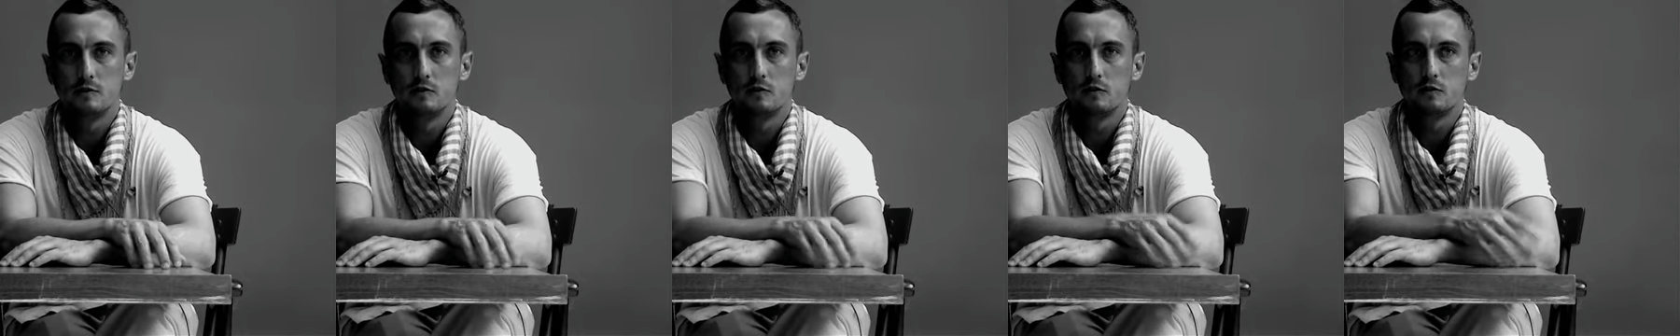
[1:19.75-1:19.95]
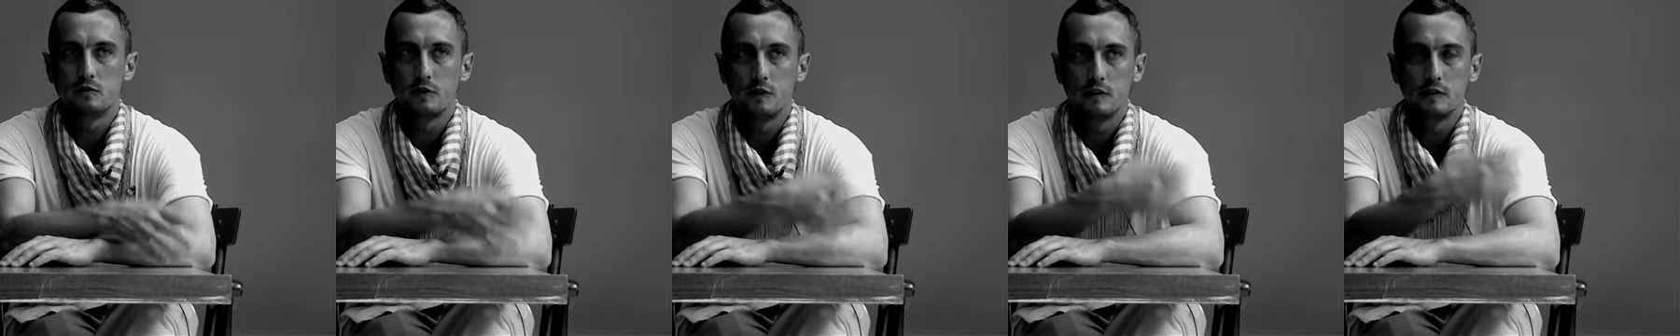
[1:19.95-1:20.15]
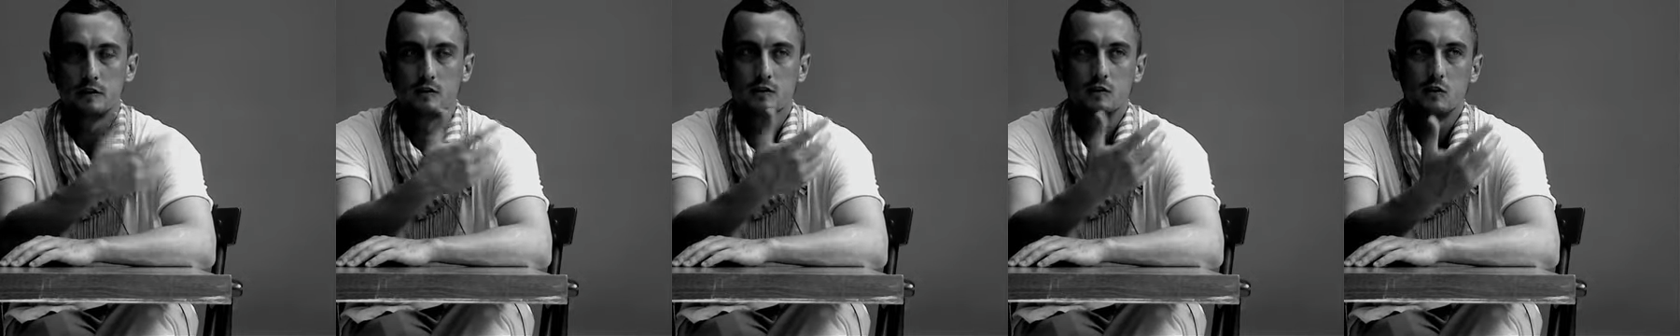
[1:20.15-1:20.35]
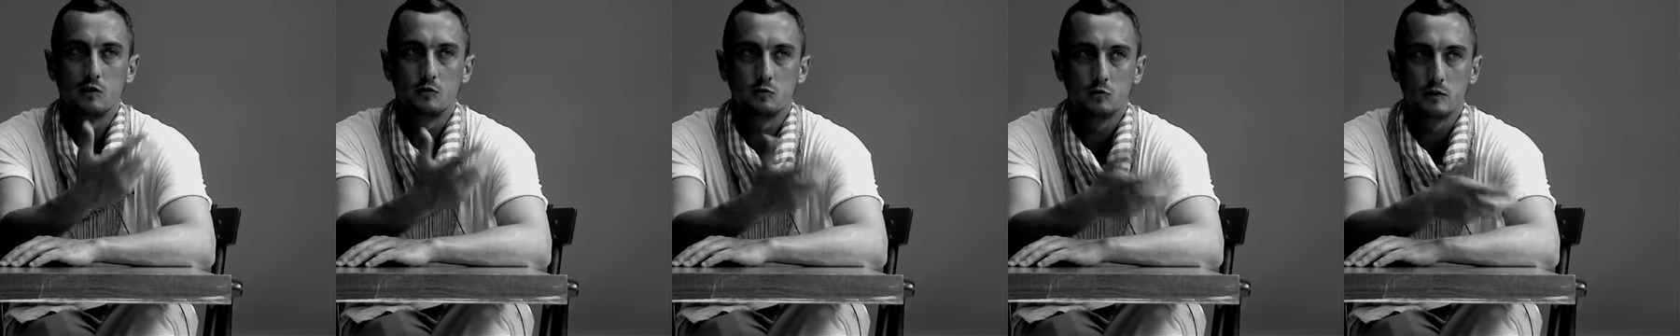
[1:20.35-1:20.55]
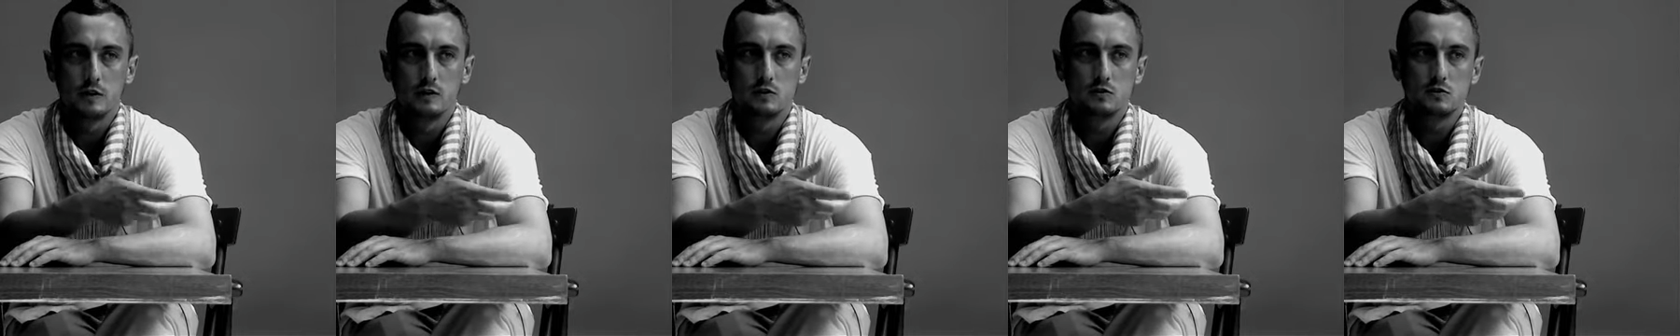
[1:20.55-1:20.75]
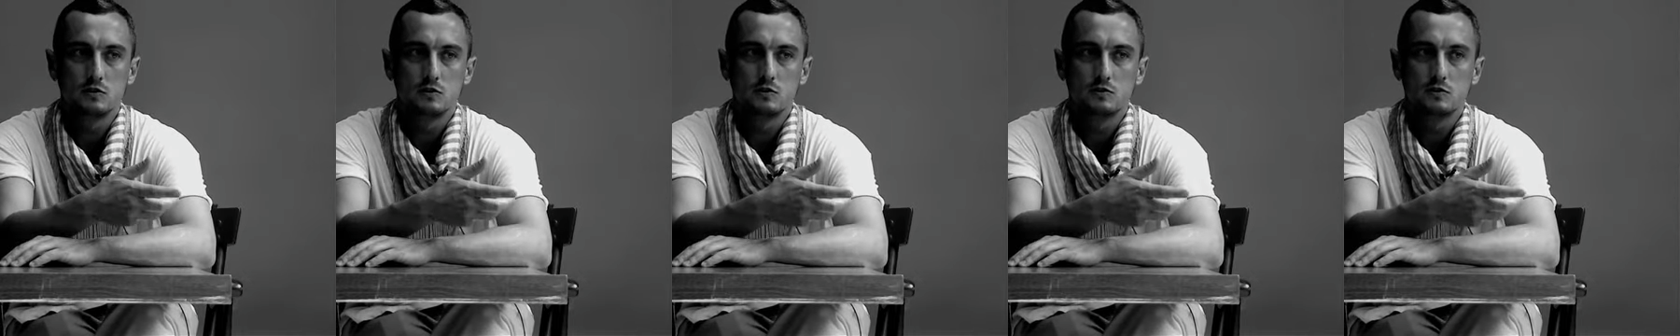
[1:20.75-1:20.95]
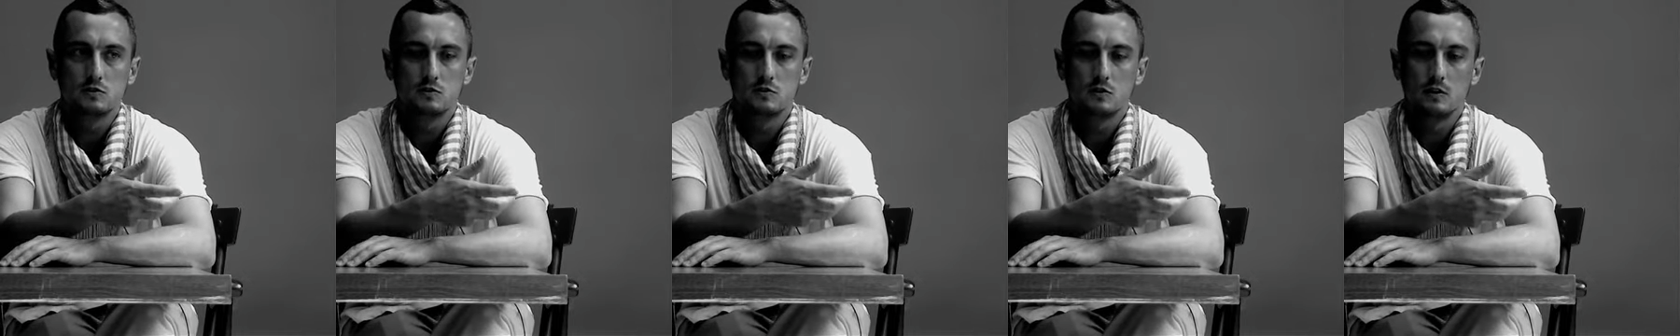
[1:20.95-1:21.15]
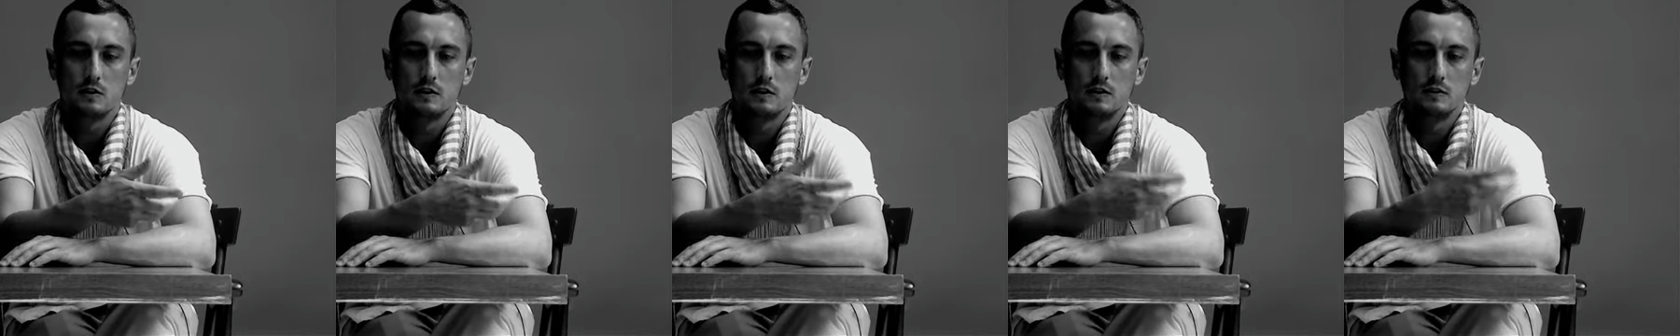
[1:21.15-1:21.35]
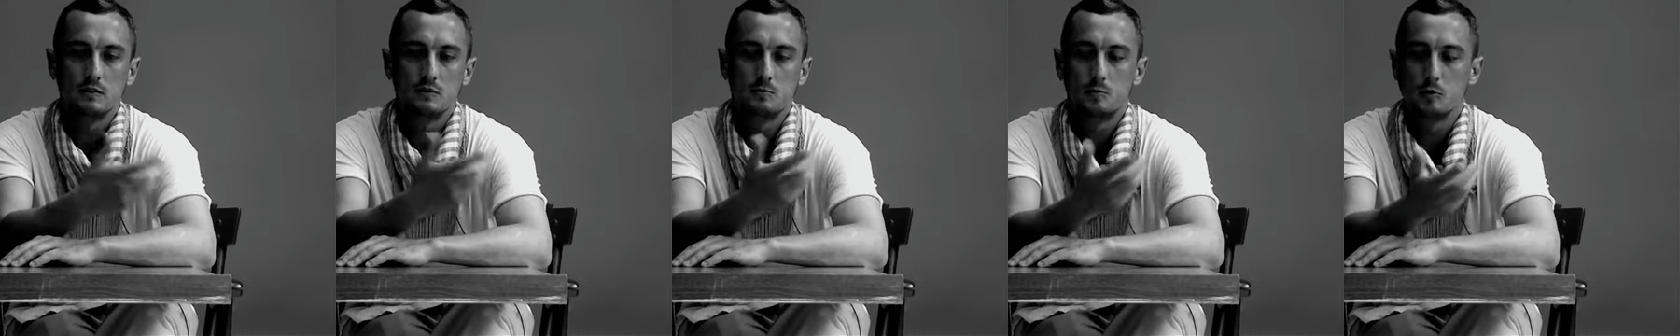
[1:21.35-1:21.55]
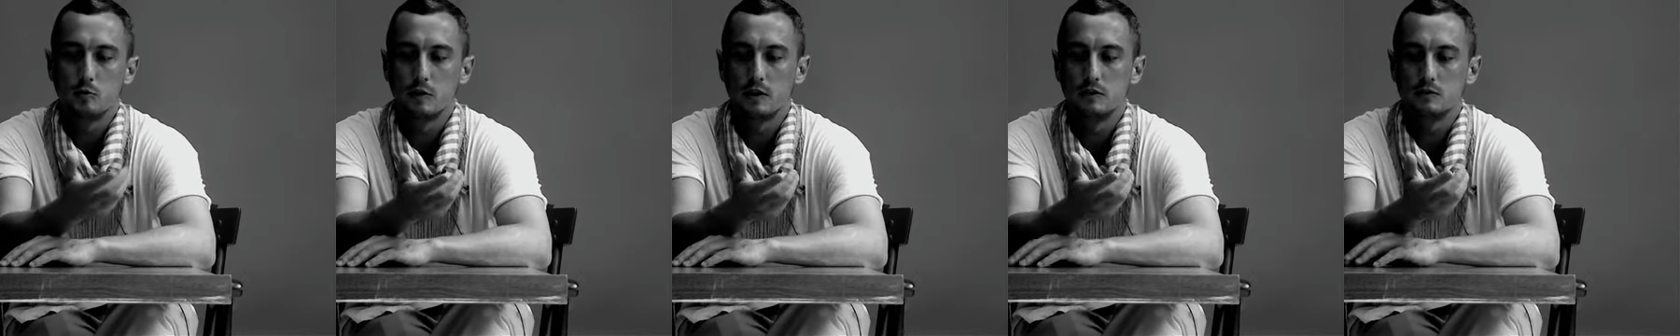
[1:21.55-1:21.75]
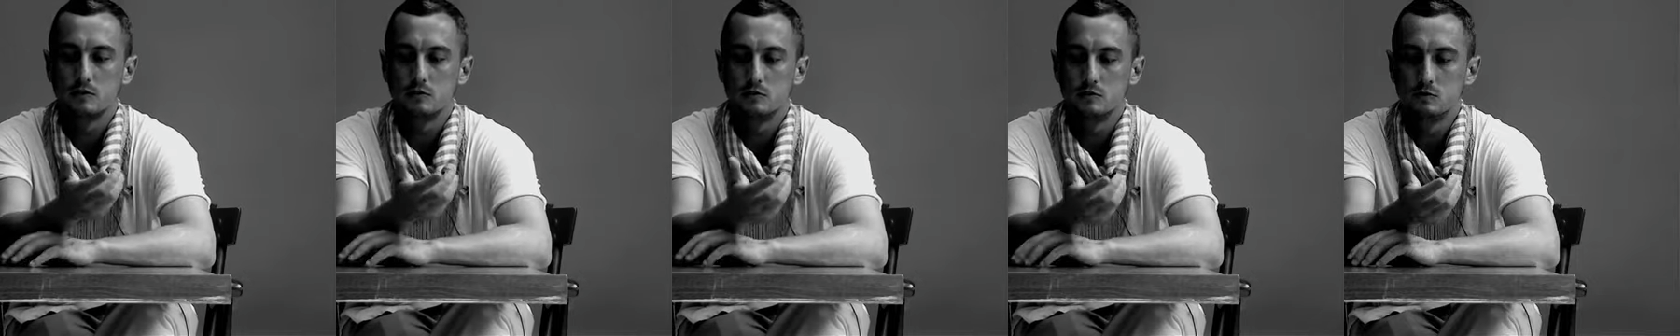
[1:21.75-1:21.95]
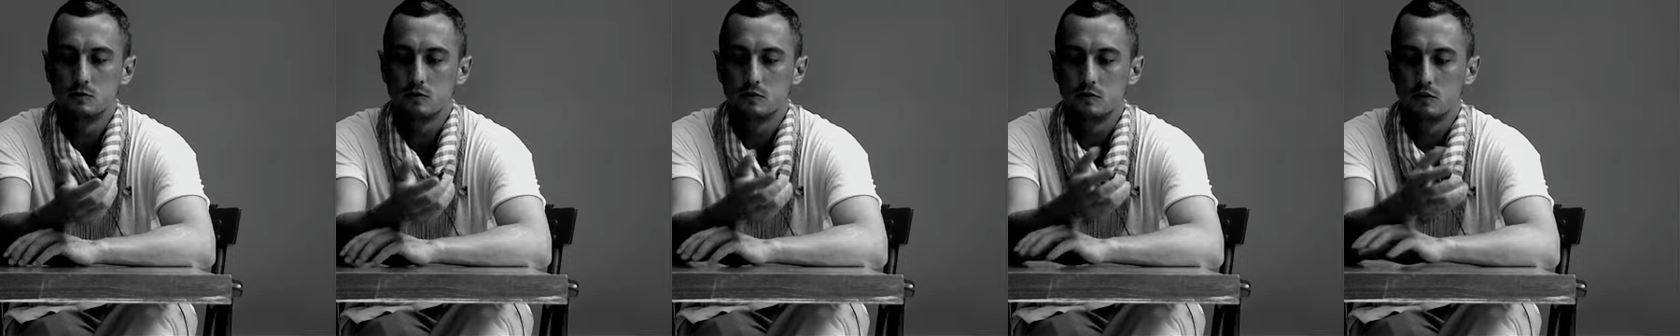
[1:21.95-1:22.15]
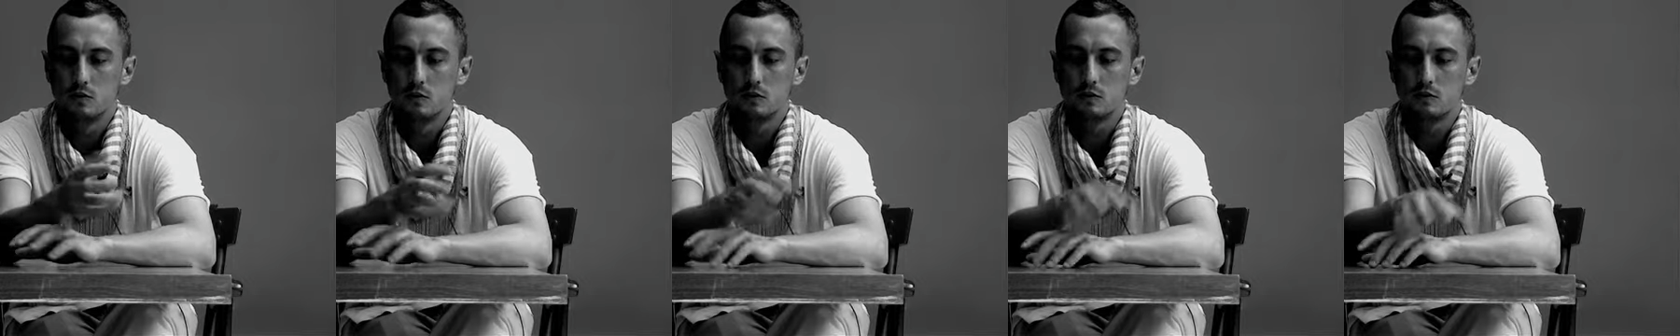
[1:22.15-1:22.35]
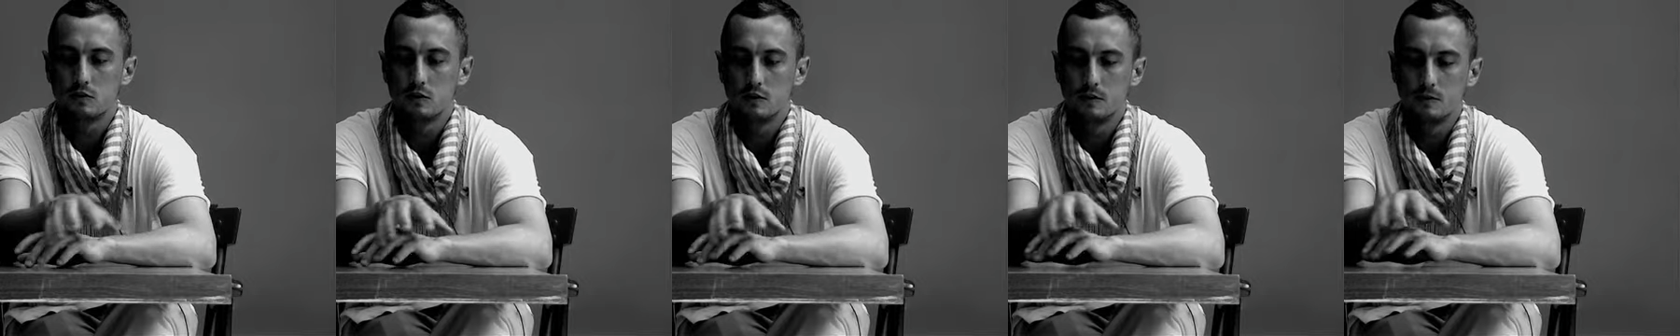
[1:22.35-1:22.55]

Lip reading: it was very, rich, inspirational source,